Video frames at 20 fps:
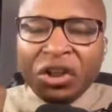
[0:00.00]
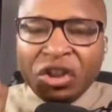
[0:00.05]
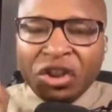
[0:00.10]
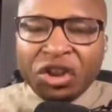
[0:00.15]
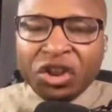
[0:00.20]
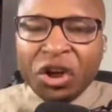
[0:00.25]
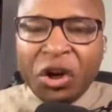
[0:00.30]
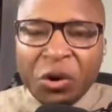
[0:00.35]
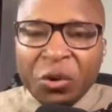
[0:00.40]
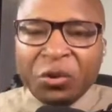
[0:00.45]

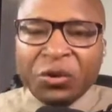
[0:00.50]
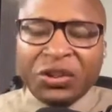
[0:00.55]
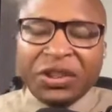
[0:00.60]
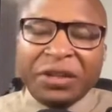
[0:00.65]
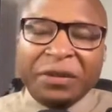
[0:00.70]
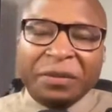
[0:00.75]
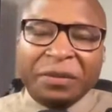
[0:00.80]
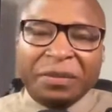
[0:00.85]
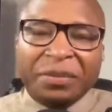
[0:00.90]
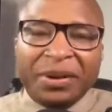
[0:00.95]

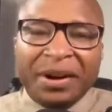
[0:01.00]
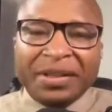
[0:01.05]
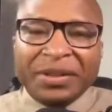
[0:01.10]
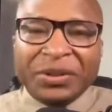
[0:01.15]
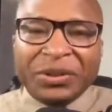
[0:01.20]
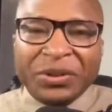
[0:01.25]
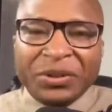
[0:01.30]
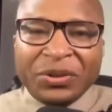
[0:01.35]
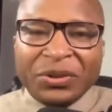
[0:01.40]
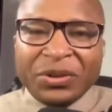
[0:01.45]
chosen,
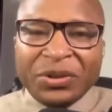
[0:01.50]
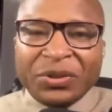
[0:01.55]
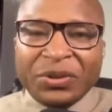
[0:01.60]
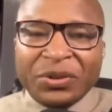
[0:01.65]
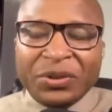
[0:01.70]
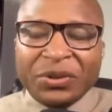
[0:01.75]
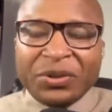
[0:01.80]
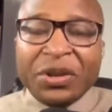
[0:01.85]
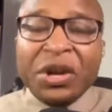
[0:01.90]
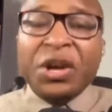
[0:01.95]
brothers and
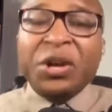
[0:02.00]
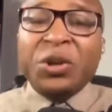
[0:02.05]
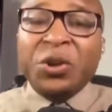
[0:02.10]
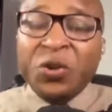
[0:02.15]
sisters.